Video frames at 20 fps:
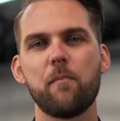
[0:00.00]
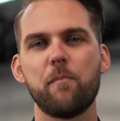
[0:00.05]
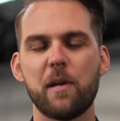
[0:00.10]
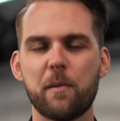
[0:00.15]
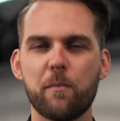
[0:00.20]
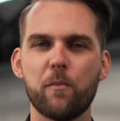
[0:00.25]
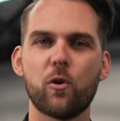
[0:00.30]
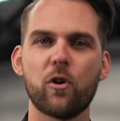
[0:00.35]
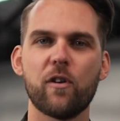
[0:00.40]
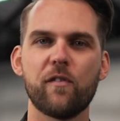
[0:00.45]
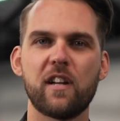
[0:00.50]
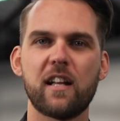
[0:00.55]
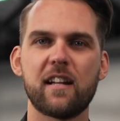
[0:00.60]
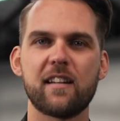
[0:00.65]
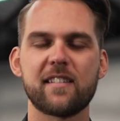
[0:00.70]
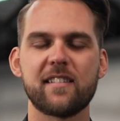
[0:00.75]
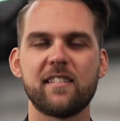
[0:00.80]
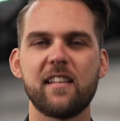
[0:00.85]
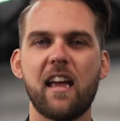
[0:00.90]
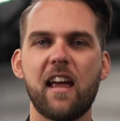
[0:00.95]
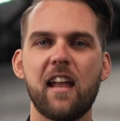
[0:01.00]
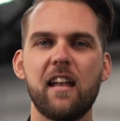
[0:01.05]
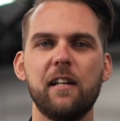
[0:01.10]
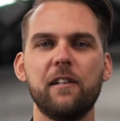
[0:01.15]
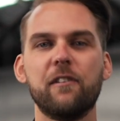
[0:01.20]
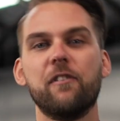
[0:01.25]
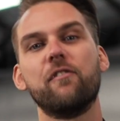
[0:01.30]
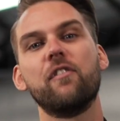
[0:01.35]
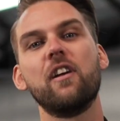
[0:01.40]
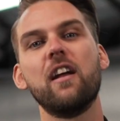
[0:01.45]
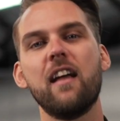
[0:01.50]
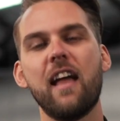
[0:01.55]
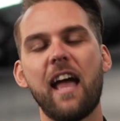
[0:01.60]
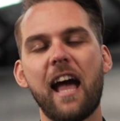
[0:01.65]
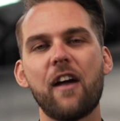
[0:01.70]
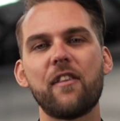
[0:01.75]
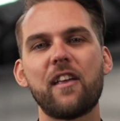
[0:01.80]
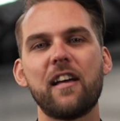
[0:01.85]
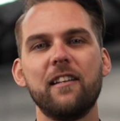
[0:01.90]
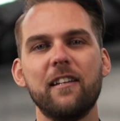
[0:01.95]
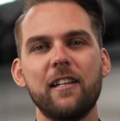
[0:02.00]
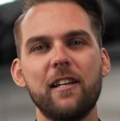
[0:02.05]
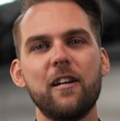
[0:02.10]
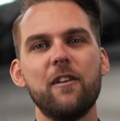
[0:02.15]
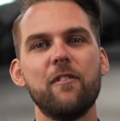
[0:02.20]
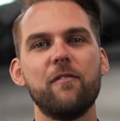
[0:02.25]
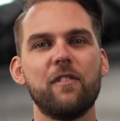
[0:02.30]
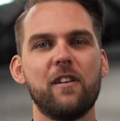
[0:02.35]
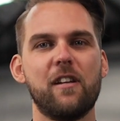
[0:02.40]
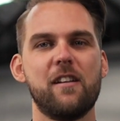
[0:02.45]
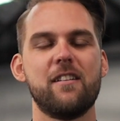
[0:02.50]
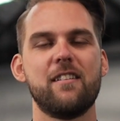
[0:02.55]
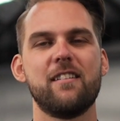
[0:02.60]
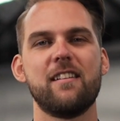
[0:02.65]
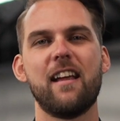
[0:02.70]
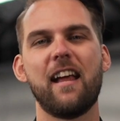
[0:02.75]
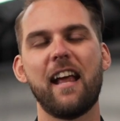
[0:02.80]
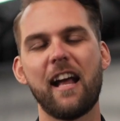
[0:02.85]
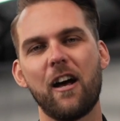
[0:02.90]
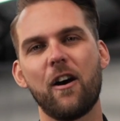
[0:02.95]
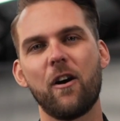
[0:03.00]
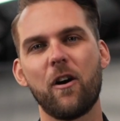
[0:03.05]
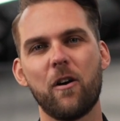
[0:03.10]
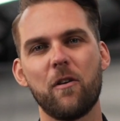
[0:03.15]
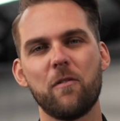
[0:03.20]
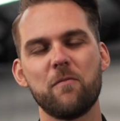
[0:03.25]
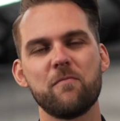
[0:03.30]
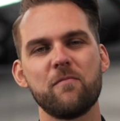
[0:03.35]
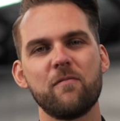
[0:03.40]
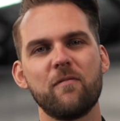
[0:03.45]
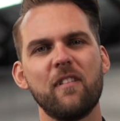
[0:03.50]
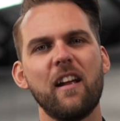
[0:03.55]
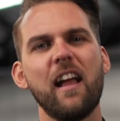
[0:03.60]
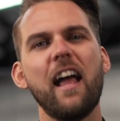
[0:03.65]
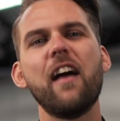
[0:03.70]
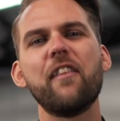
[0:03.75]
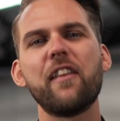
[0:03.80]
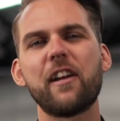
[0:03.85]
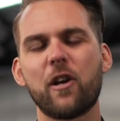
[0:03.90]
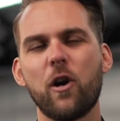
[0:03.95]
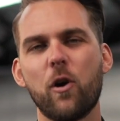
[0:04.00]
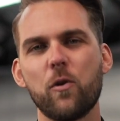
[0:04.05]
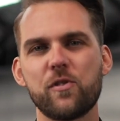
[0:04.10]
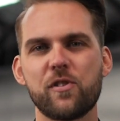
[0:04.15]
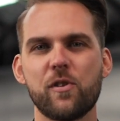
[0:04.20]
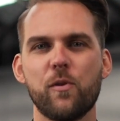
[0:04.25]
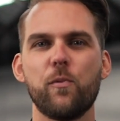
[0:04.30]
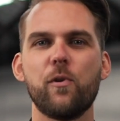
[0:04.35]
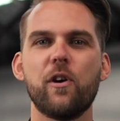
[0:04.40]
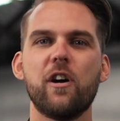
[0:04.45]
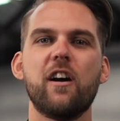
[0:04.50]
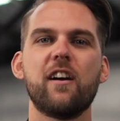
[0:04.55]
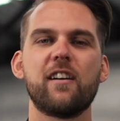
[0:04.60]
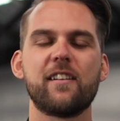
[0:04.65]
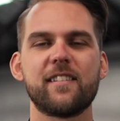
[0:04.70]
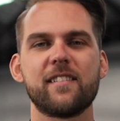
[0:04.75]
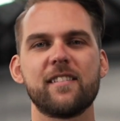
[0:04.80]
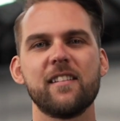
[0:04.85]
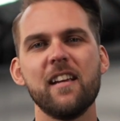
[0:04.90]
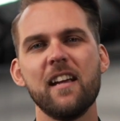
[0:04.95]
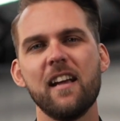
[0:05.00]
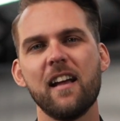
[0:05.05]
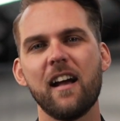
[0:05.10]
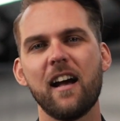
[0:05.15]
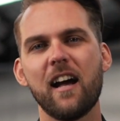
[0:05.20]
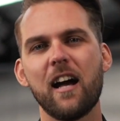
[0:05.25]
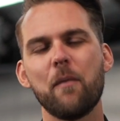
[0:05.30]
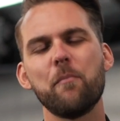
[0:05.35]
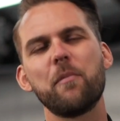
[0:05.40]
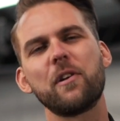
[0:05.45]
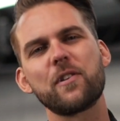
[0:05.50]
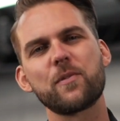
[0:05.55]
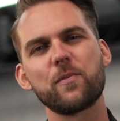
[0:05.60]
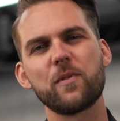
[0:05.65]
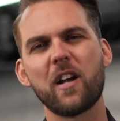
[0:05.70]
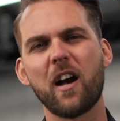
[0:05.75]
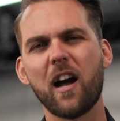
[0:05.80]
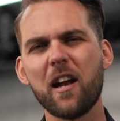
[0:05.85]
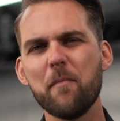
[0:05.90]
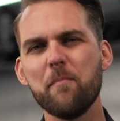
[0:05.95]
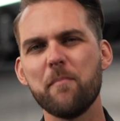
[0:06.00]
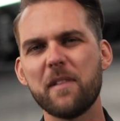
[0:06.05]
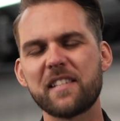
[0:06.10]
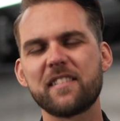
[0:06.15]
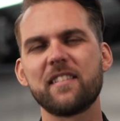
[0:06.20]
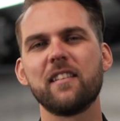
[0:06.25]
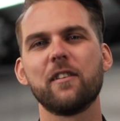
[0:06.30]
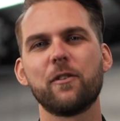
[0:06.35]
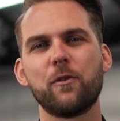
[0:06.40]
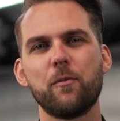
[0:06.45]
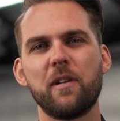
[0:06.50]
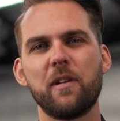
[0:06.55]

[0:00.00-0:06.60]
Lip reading: bit more of an understanding of how they live and how their culture works, because we kind of missed a little